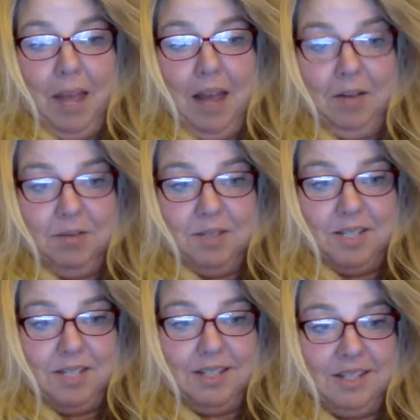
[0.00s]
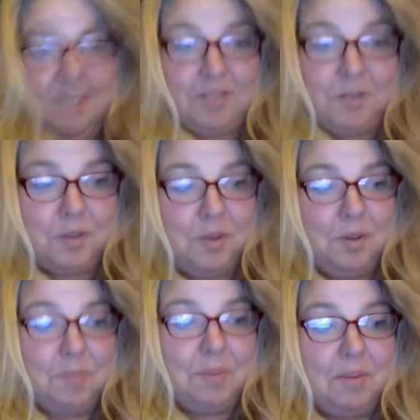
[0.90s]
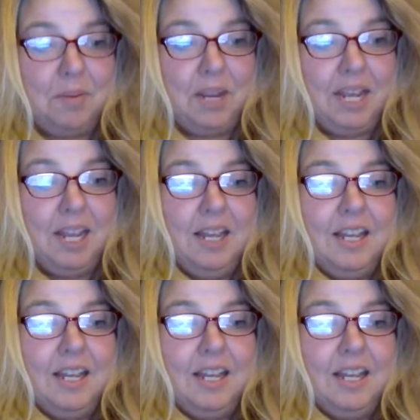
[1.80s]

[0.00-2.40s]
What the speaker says: pounds at 6 years old, but we